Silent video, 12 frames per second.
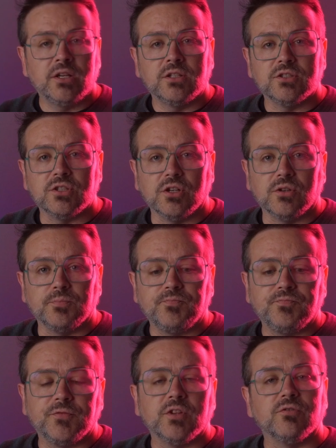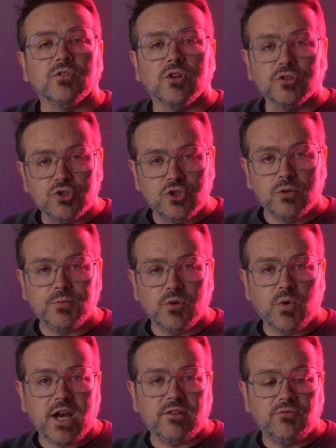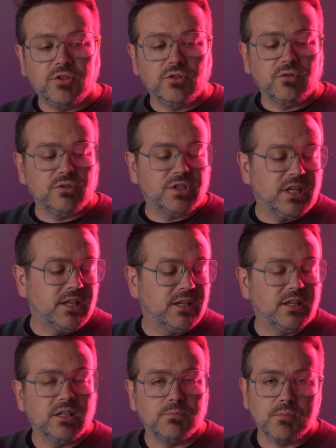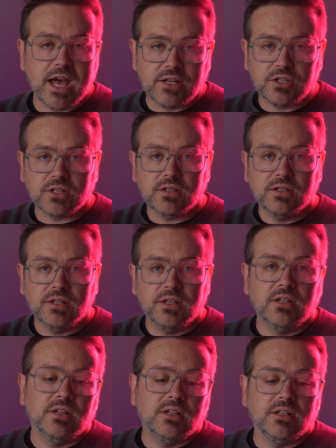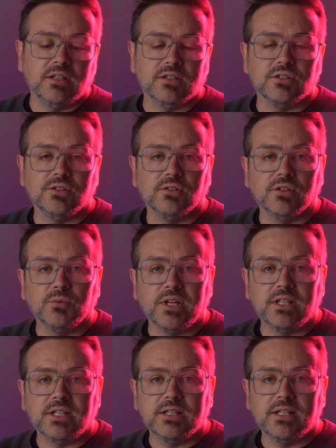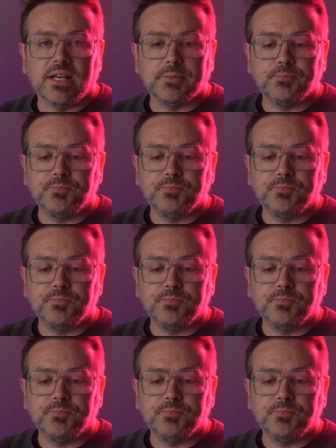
So for those super wide views, Magic is the only way to get that.